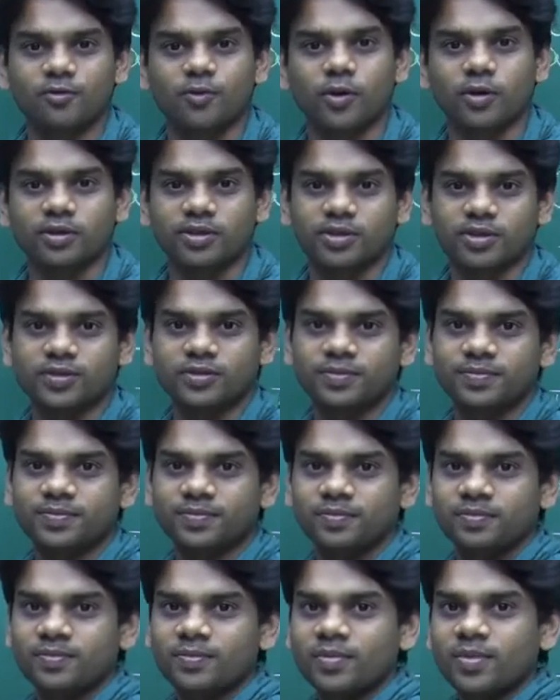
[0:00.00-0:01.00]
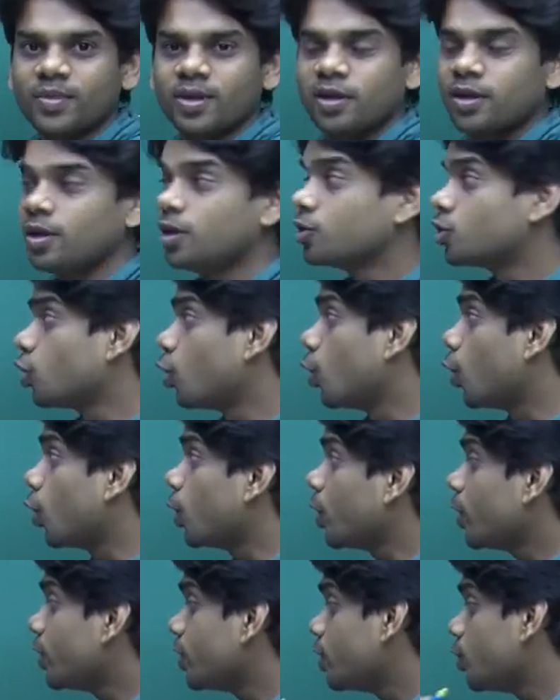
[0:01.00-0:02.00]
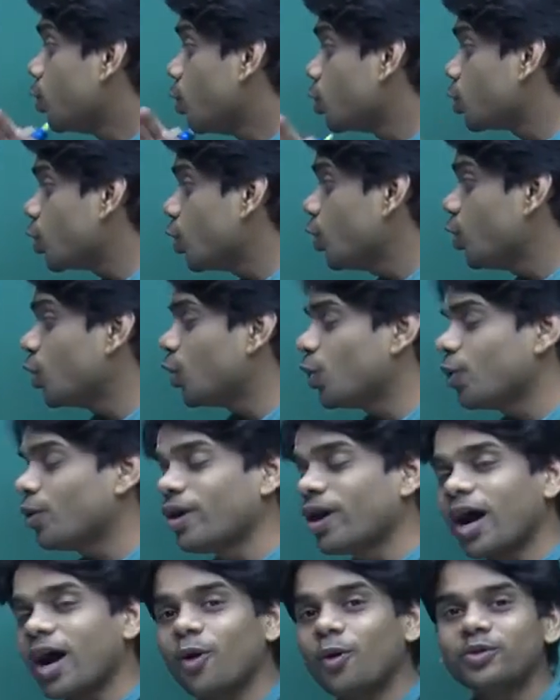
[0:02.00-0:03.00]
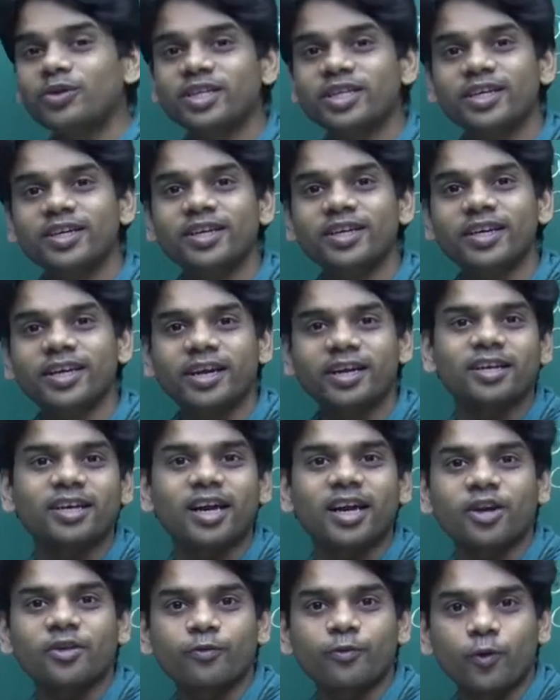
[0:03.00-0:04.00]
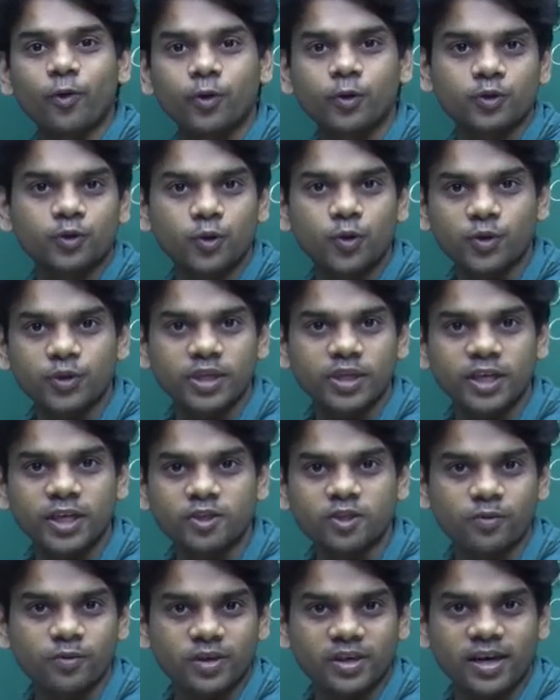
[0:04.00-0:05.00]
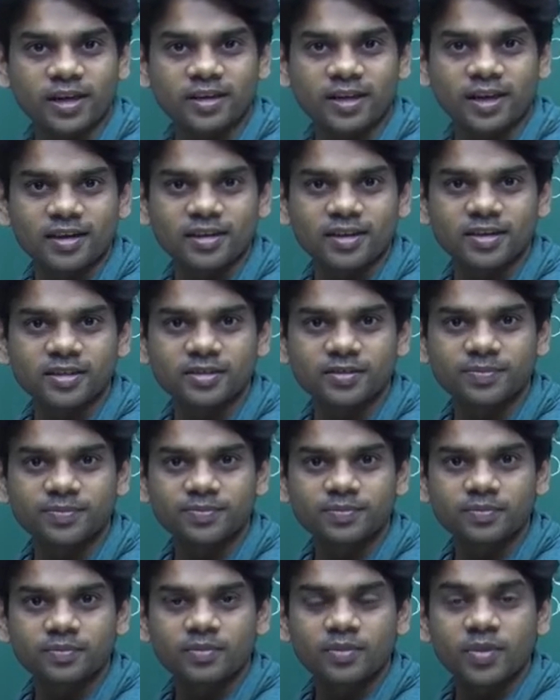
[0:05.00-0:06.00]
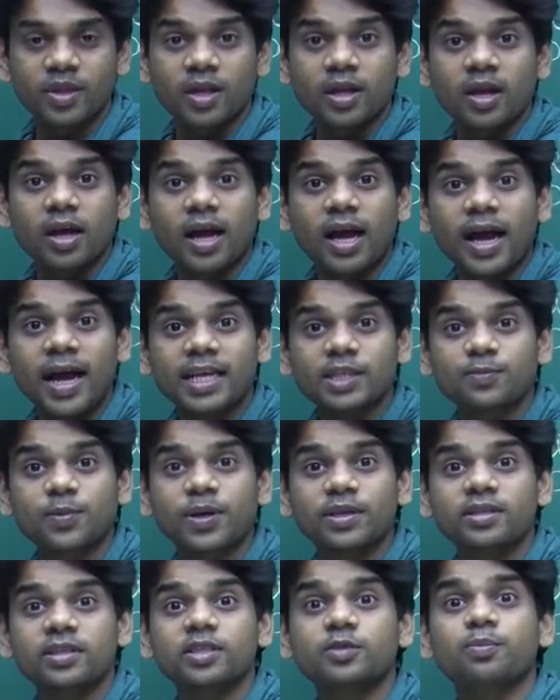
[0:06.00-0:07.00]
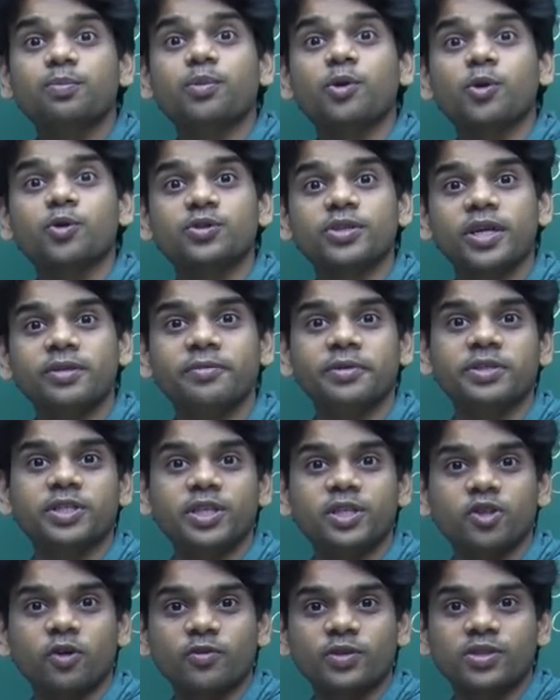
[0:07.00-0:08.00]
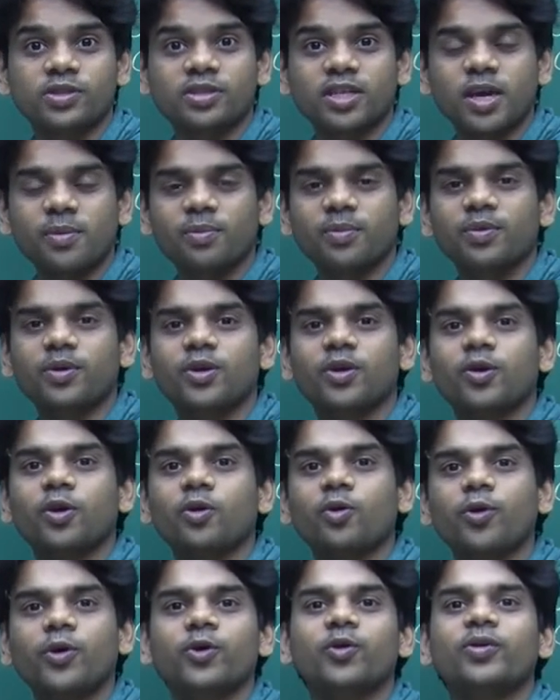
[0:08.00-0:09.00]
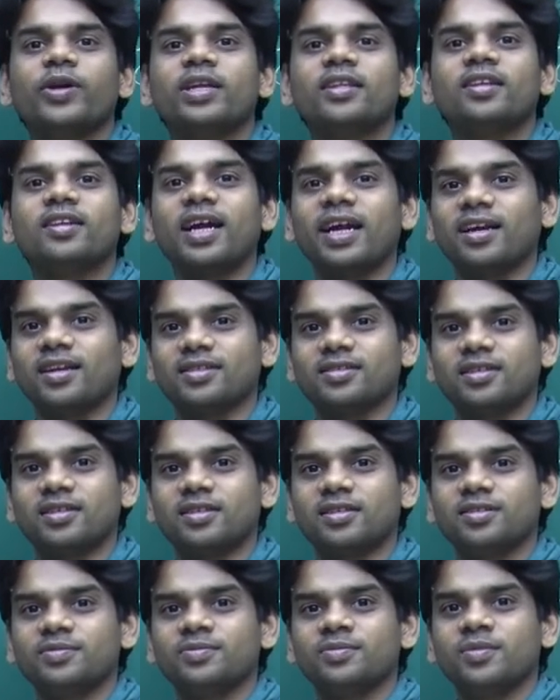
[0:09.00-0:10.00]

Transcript: for this. So you should know how the heat current flows through each of the conductors. As per this, proceed with each of the step, you are going to get the right result.